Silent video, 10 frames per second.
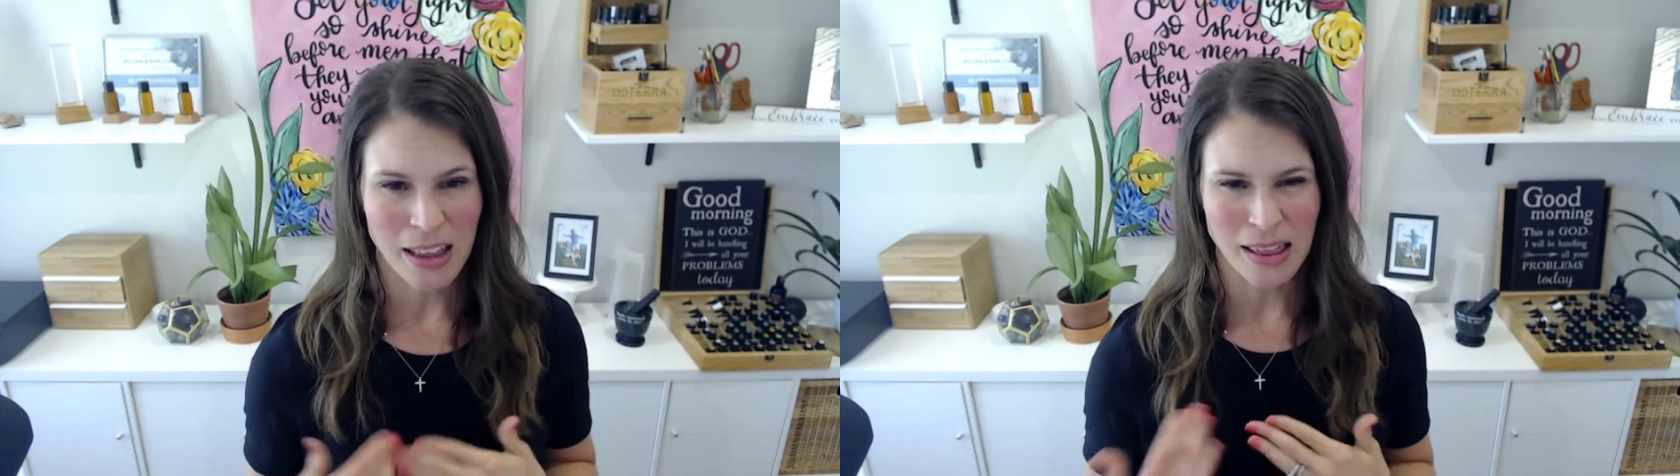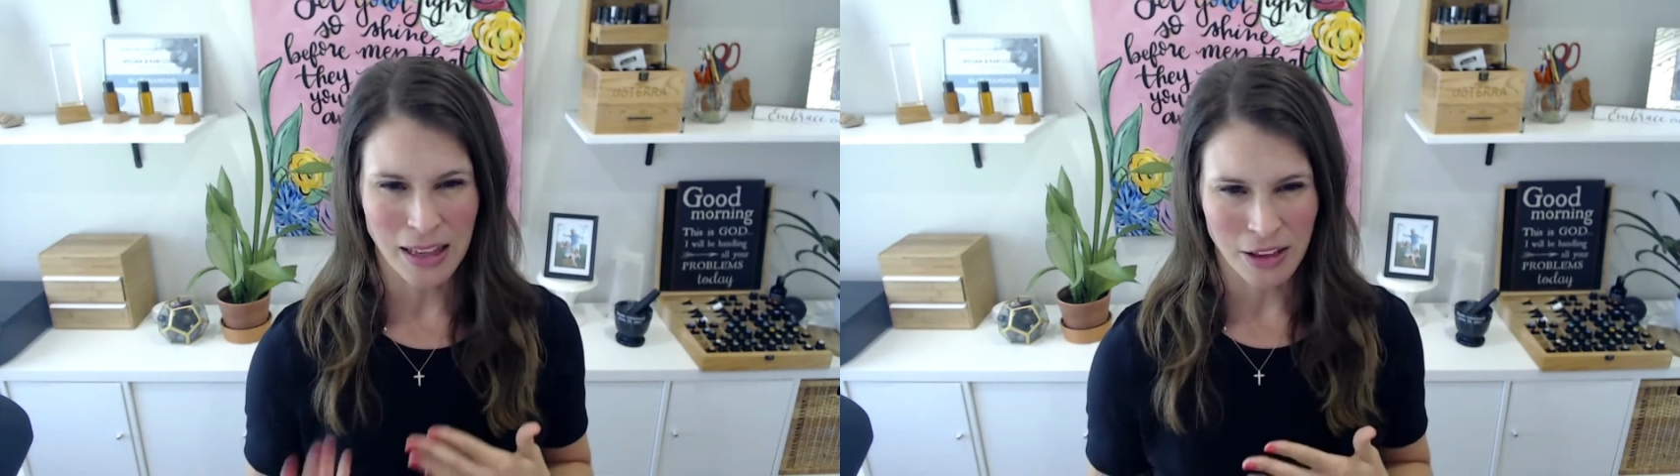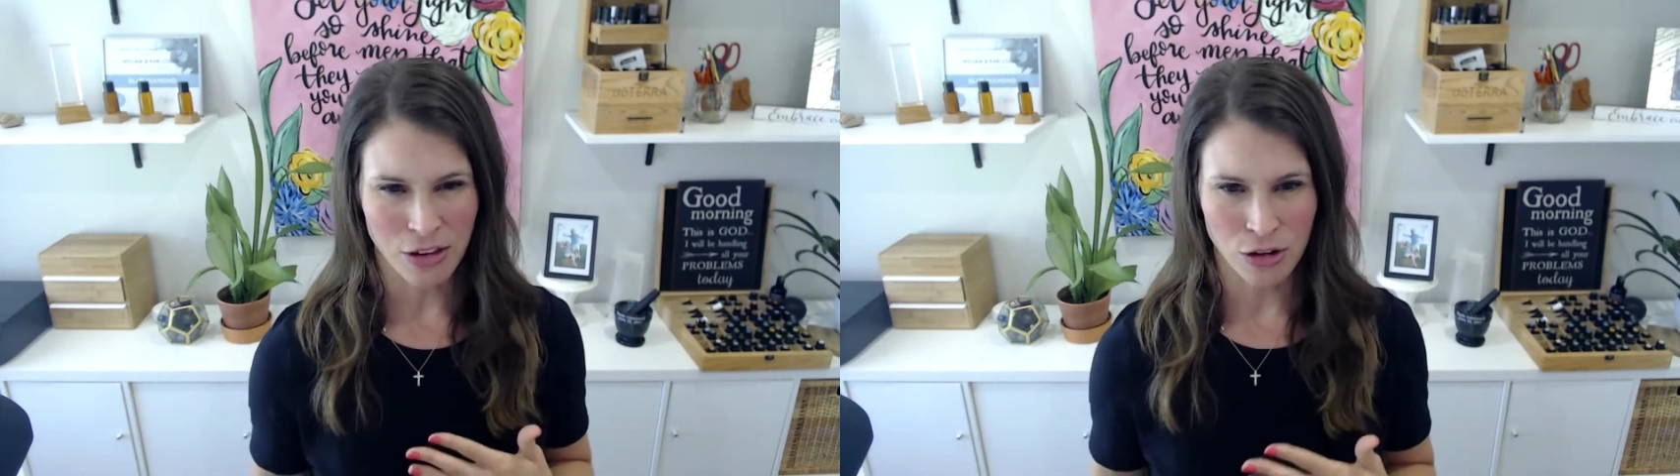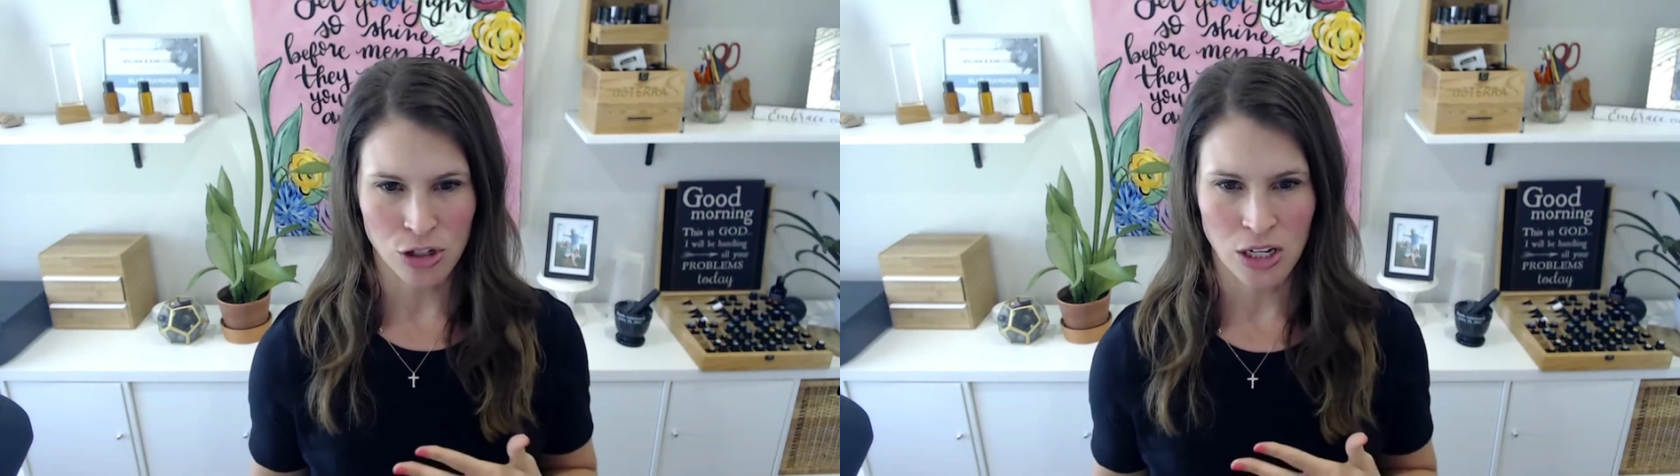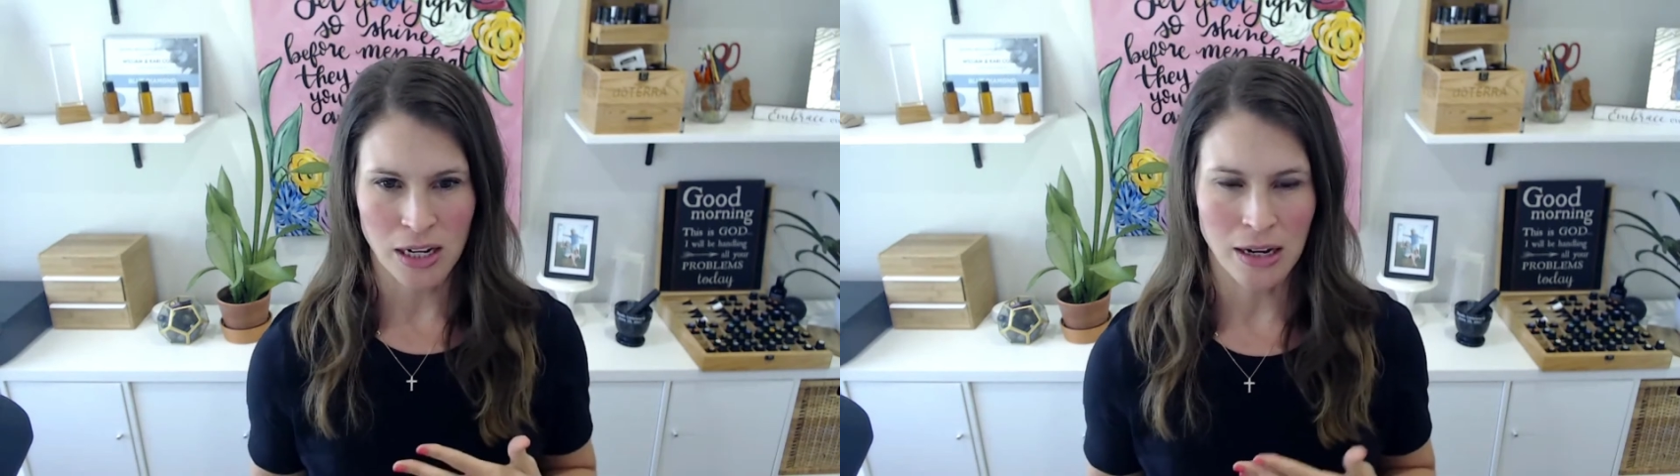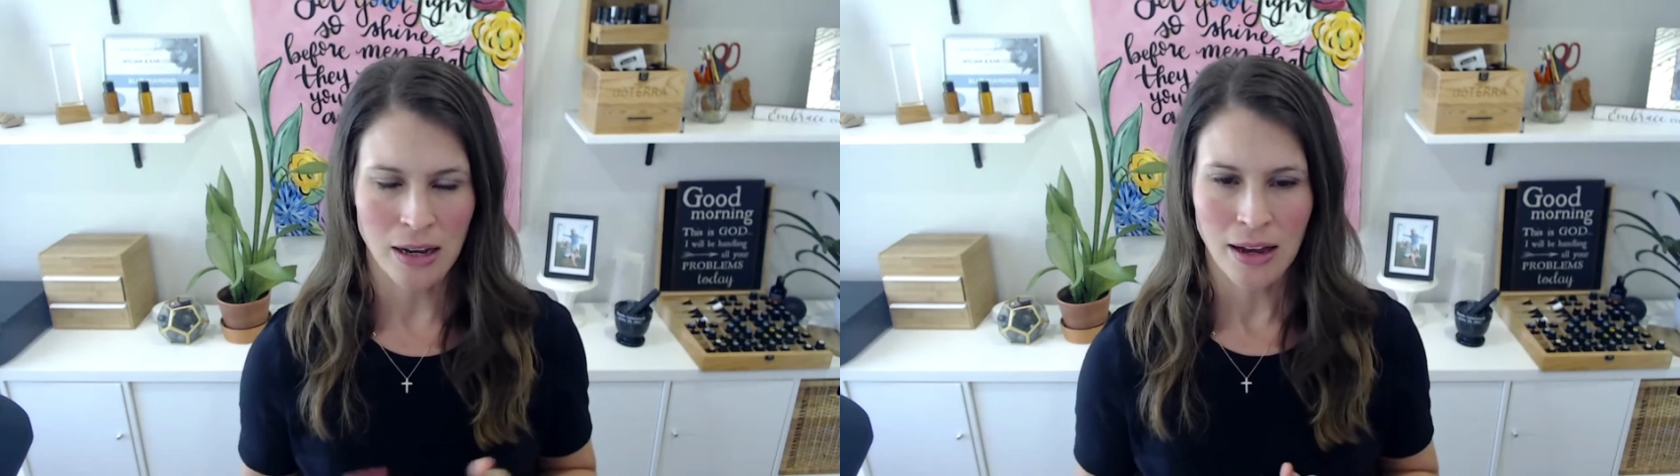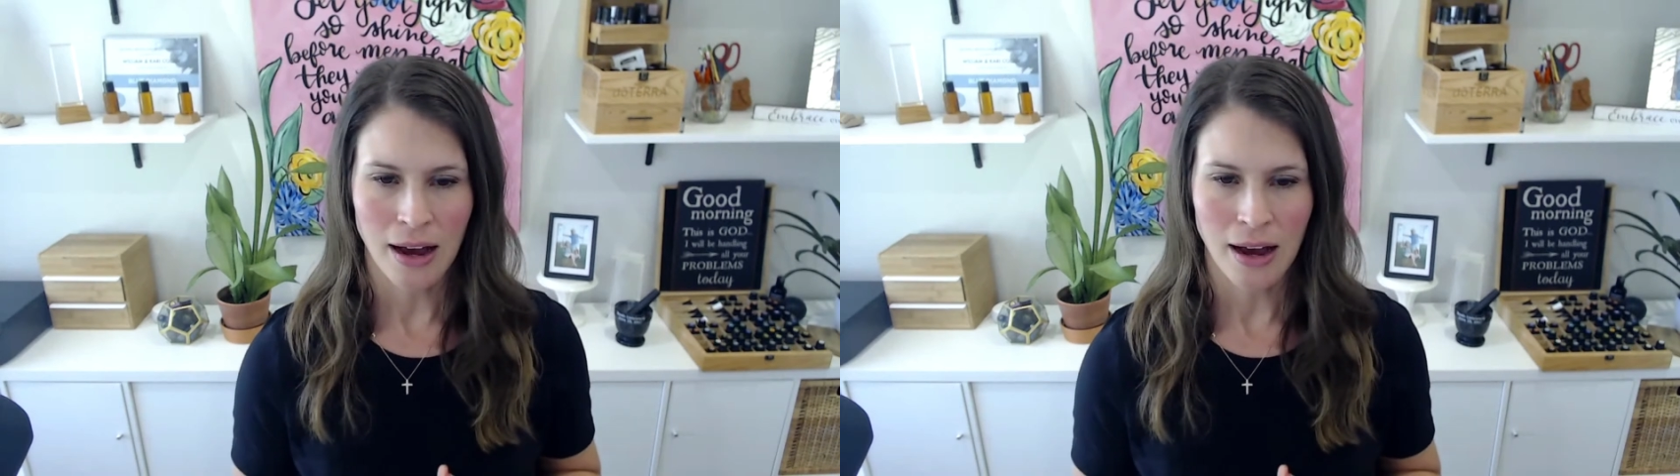lethargy,